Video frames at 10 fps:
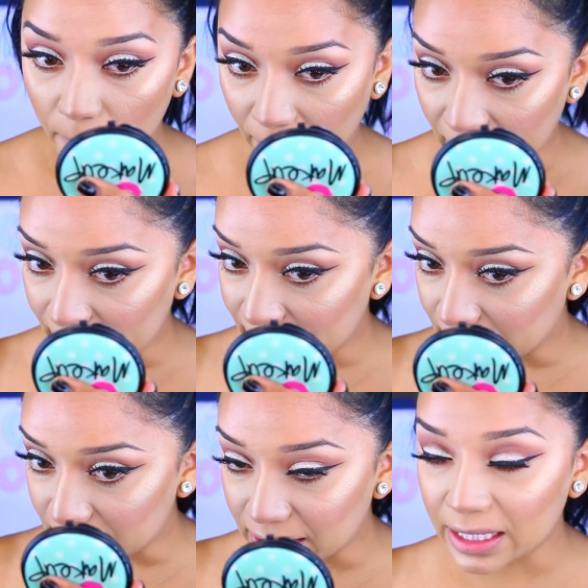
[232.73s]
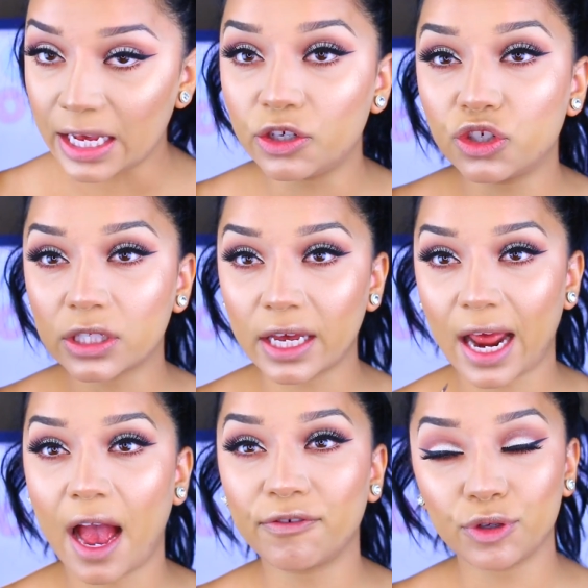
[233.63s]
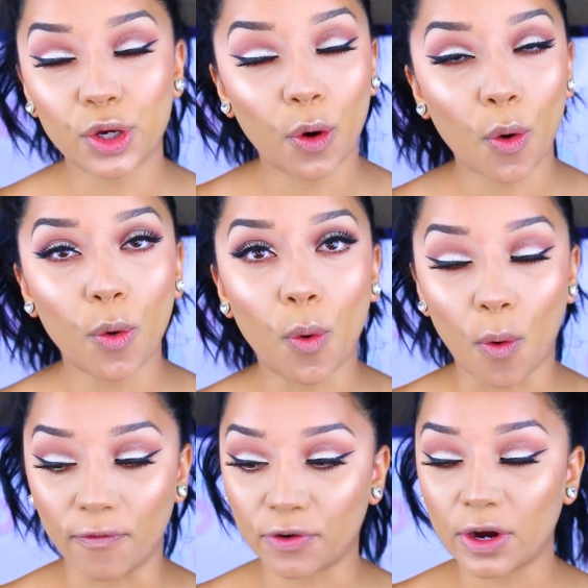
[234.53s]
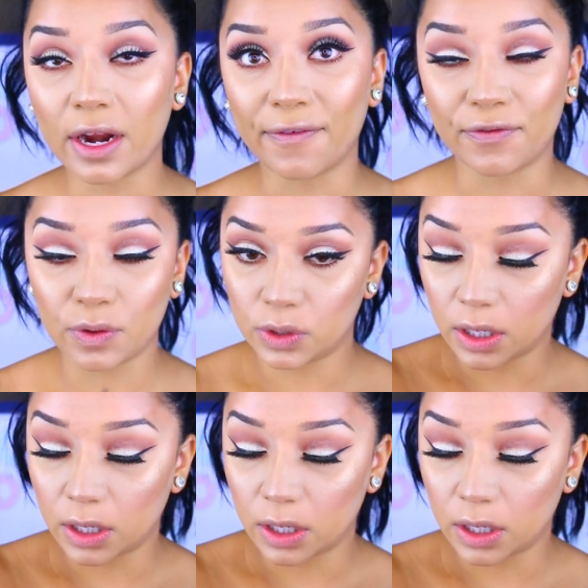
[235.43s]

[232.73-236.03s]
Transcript: But it does stay, you just kind of have to go over it a few